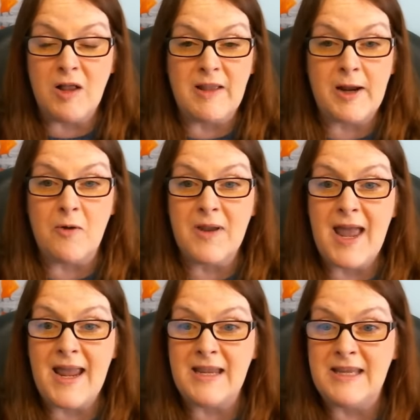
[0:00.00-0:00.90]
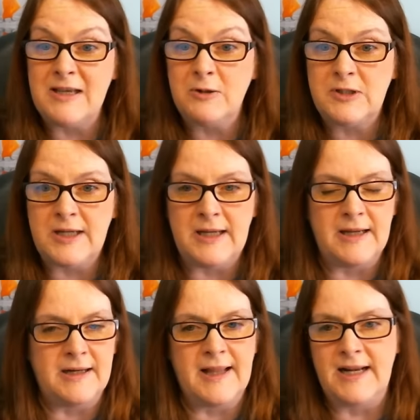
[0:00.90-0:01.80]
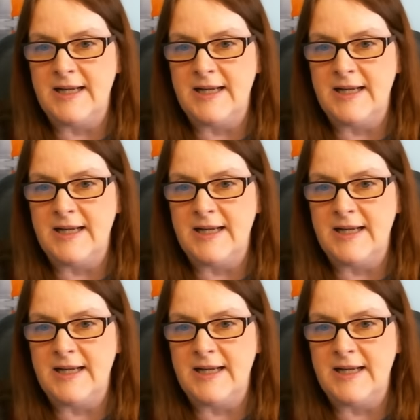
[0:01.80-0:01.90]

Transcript: Like, okay, guilty, and then